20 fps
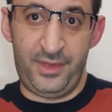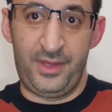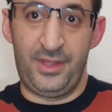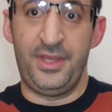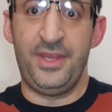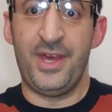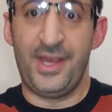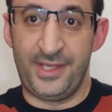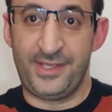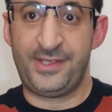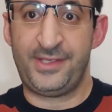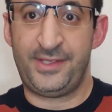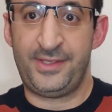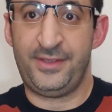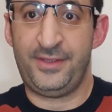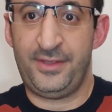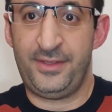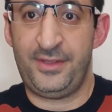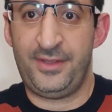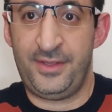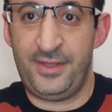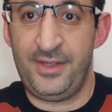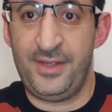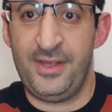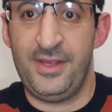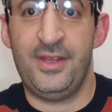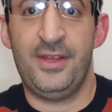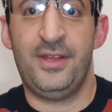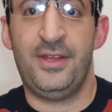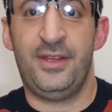Yes.
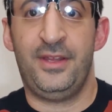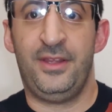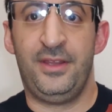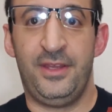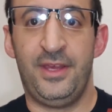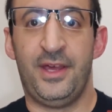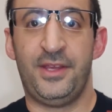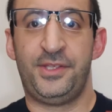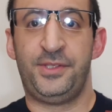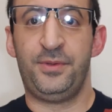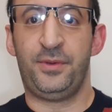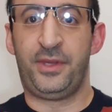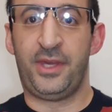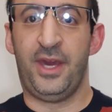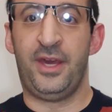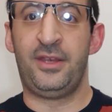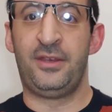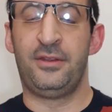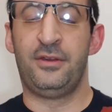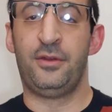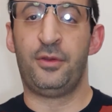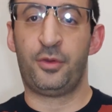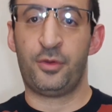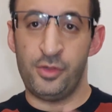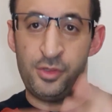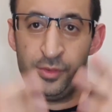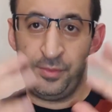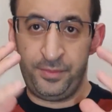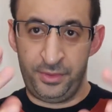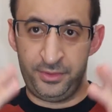Yes, you can
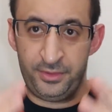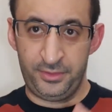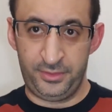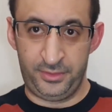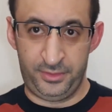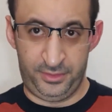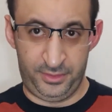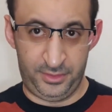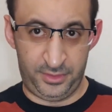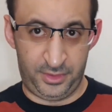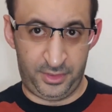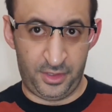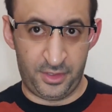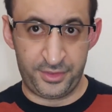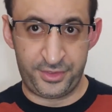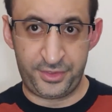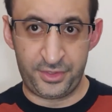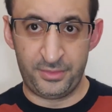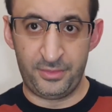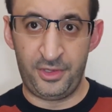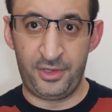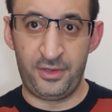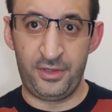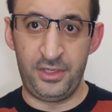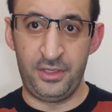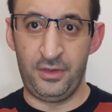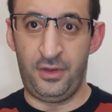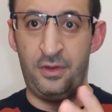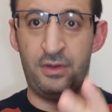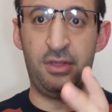group consumer
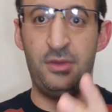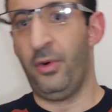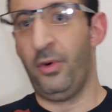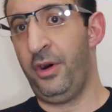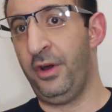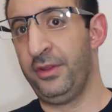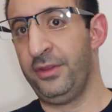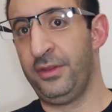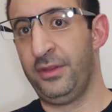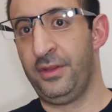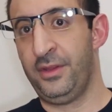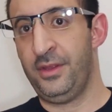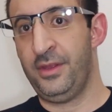in only one